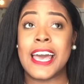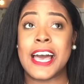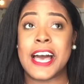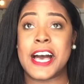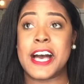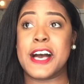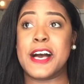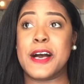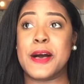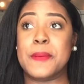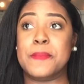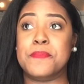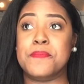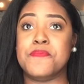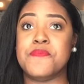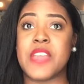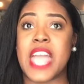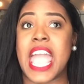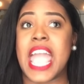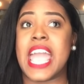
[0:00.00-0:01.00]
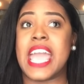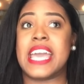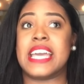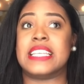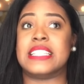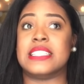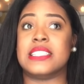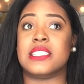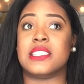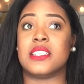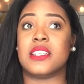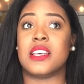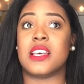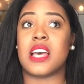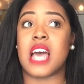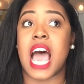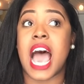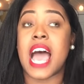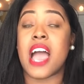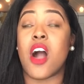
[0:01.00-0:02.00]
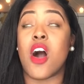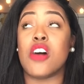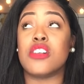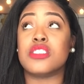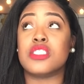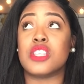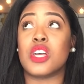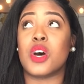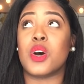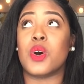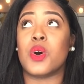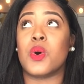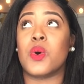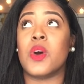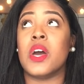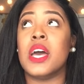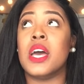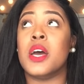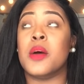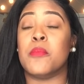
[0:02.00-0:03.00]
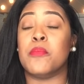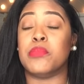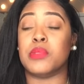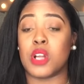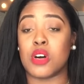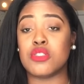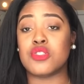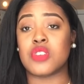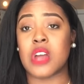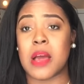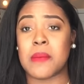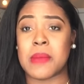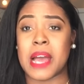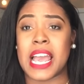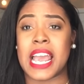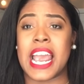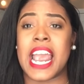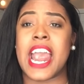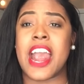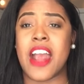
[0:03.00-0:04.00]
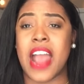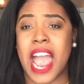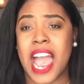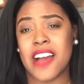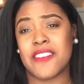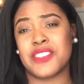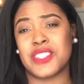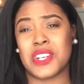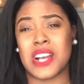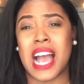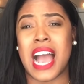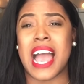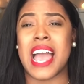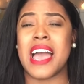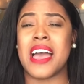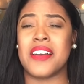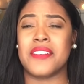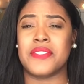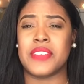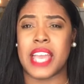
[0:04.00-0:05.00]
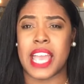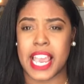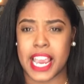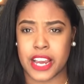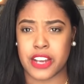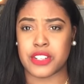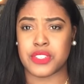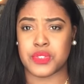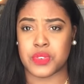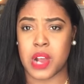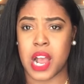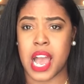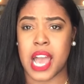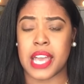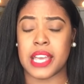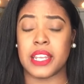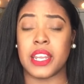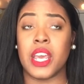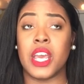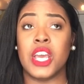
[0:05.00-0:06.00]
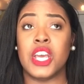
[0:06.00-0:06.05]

and I also blow dry my hair after I have air dried.